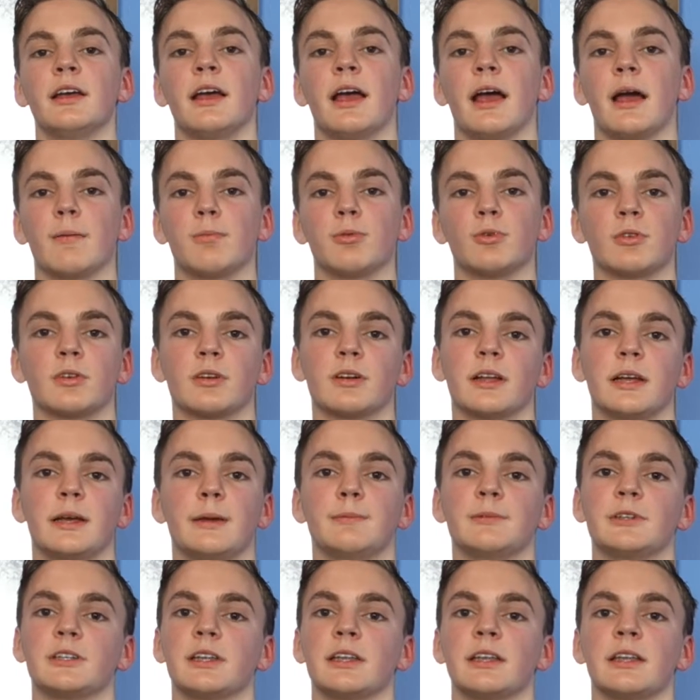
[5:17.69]
Apple
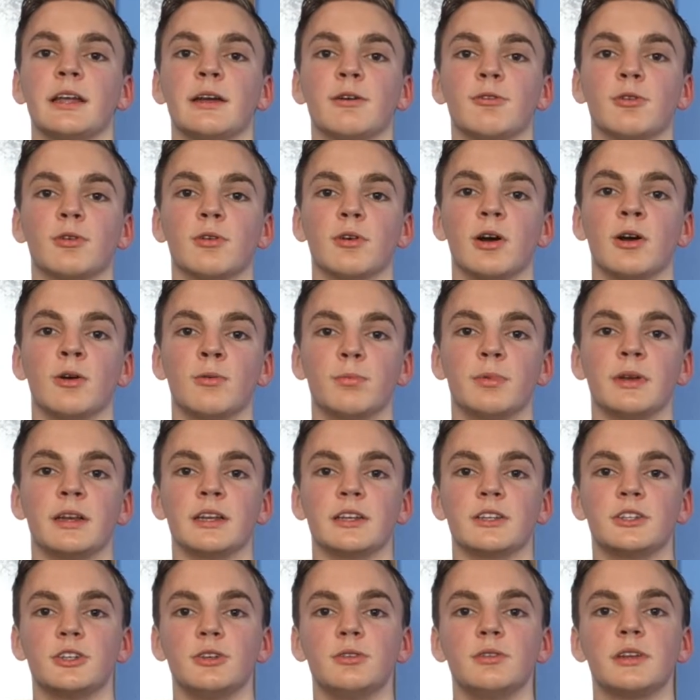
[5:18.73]
claims that they will
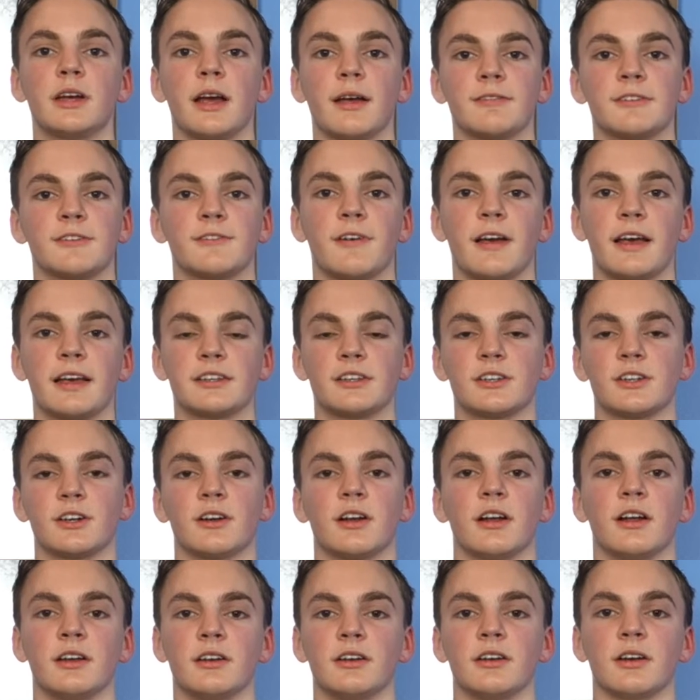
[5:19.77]
open 2 times
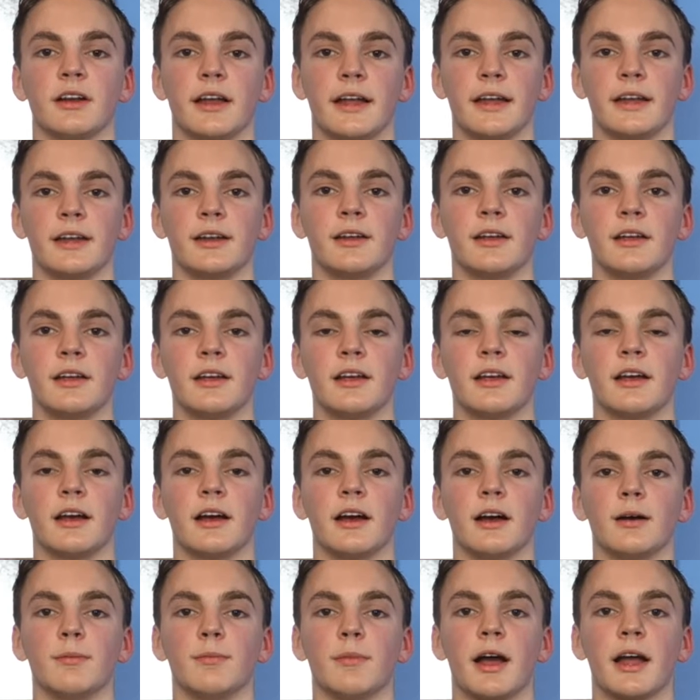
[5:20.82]
faster under a
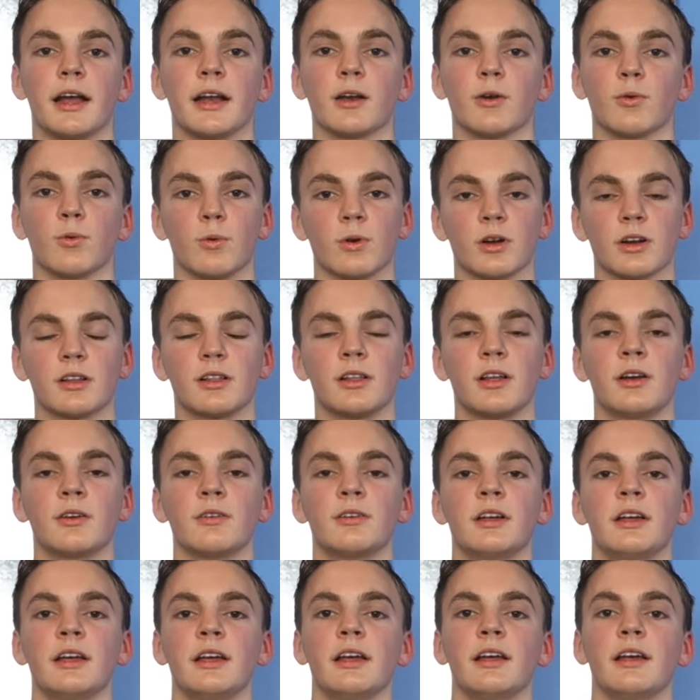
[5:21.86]
higher workload.